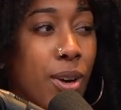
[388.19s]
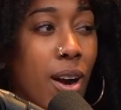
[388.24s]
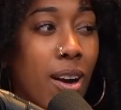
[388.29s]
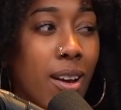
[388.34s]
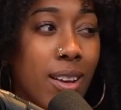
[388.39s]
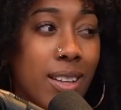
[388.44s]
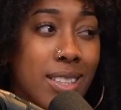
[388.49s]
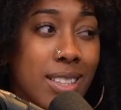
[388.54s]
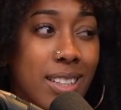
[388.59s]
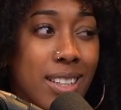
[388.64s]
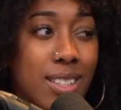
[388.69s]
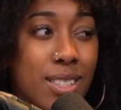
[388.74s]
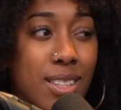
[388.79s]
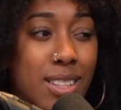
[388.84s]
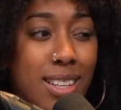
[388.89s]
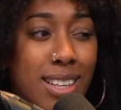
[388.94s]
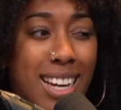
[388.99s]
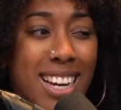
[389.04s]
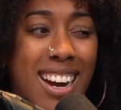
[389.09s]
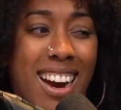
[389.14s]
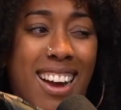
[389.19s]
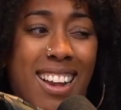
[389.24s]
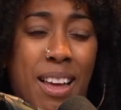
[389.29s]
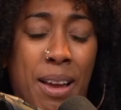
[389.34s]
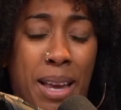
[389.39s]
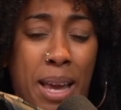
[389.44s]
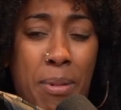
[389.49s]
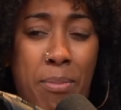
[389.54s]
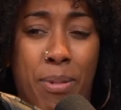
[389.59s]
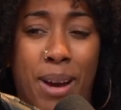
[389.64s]
Carly said this.
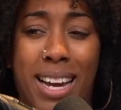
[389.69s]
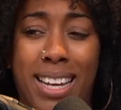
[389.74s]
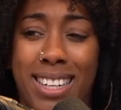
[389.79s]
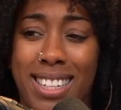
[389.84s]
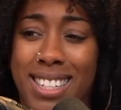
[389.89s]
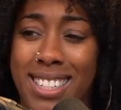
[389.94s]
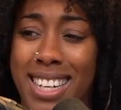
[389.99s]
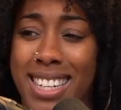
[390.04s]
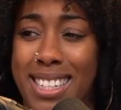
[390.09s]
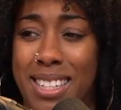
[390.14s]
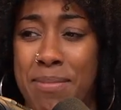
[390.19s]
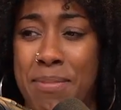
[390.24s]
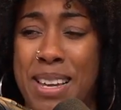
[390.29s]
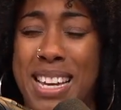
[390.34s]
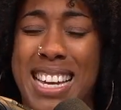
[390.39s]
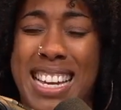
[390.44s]
I keep bringing this shit to me.